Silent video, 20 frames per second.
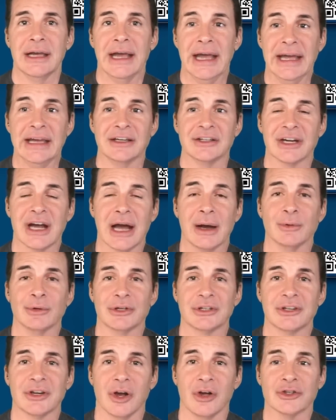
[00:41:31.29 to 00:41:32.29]
and I
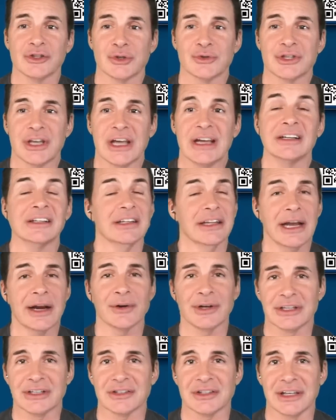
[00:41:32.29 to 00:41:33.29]
would also say
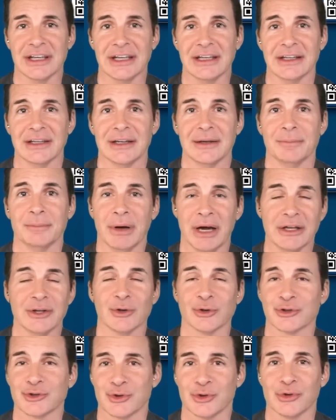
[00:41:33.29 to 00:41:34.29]
hilariously, by
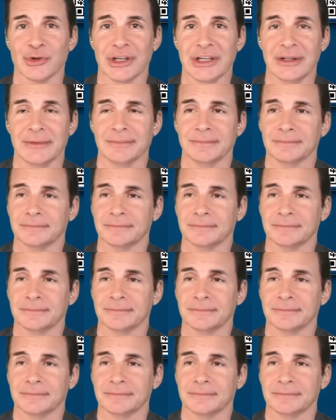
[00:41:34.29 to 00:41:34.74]
yours truly.